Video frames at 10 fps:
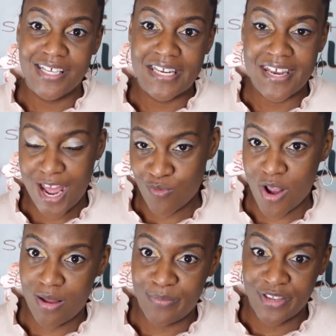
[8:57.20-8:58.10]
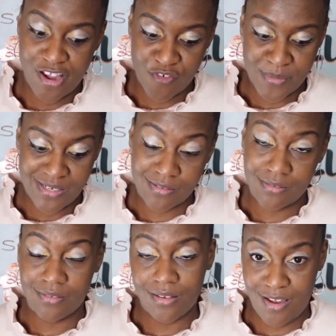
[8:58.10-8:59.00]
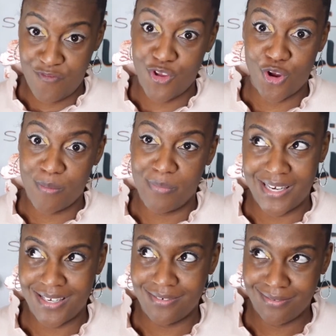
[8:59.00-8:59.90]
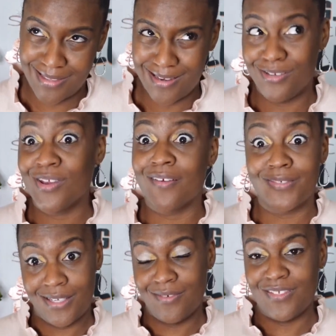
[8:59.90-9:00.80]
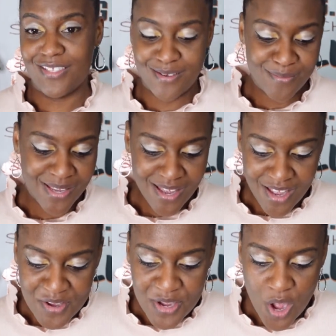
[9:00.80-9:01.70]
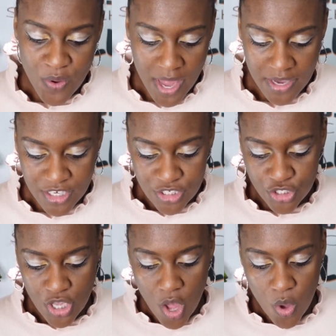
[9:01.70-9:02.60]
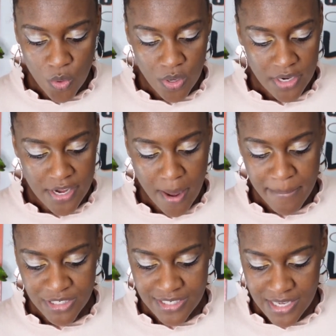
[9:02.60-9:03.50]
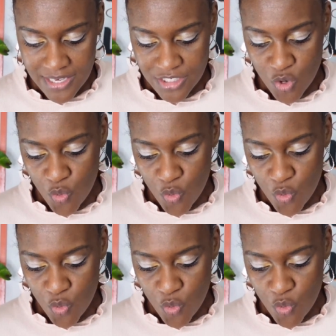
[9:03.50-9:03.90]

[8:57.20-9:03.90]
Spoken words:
not rob the government of your money that you have to give to them. Okay, so number 6,